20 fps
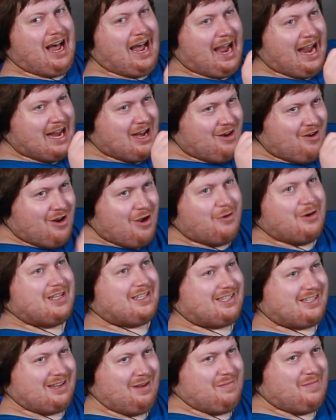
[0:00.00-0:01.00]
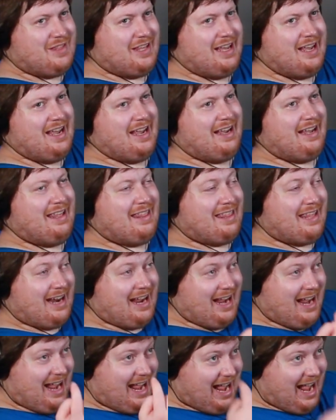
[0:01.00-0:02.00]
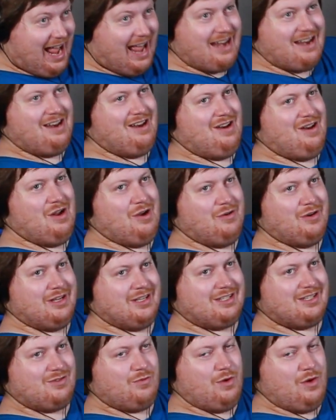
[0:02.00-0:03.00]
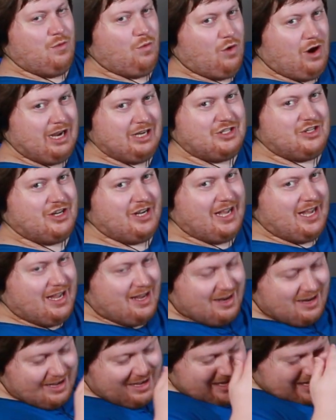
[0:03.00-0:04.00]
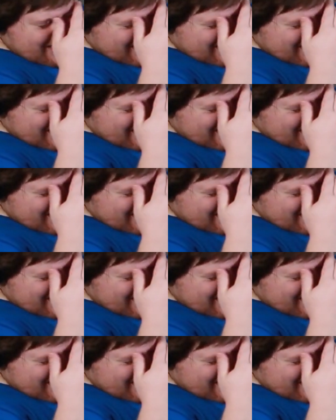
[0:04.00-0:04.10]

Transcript: I noticed something that I hadn't noticed when watching it.